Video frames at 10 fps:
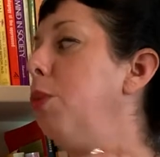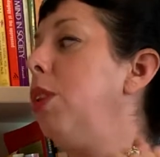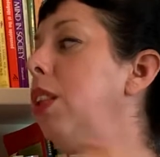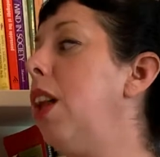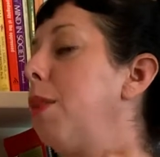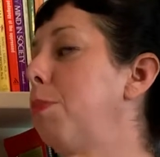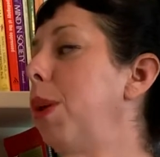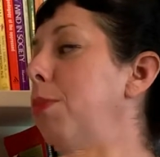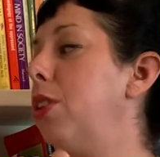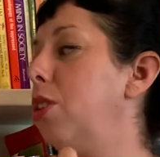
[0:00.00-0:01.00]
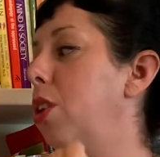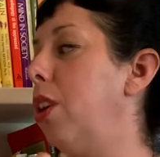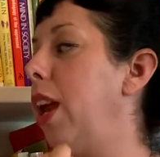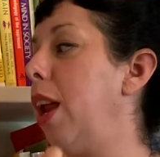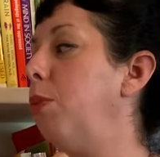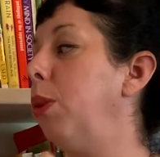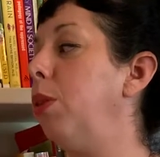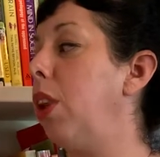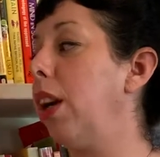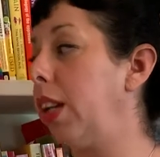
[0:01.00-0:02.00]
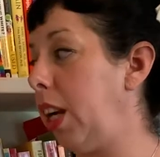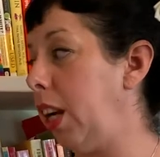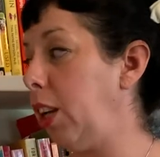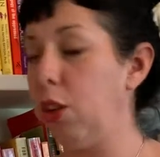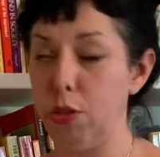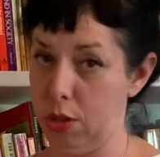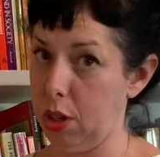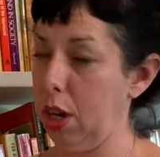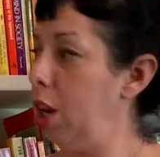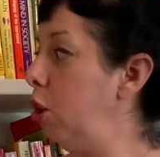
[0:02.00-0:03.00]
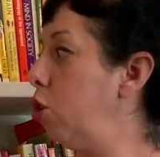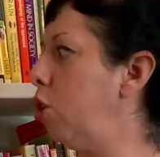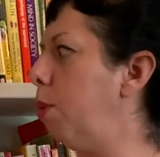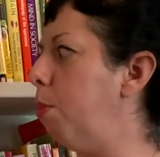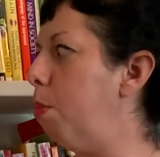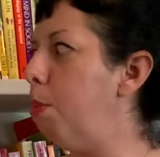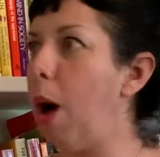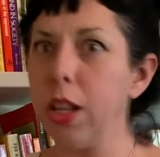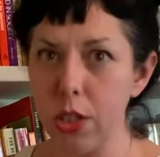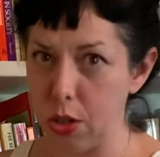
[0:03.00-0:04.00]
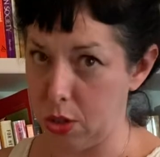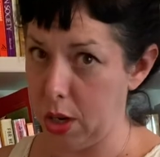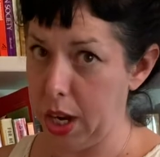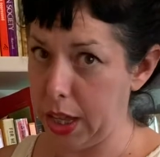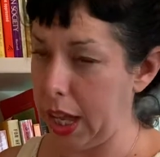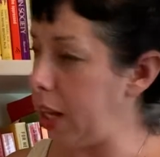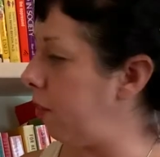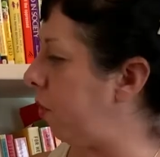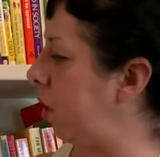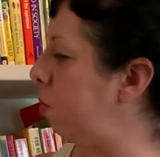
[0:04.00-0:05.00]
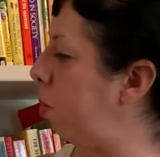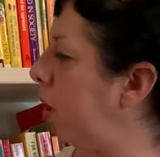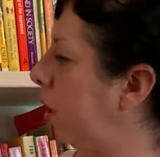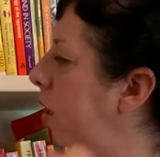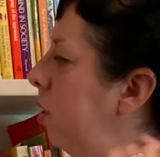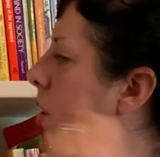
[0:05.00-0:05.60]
will not be able to turn it and we will not get any closer to the monster at the end of this book.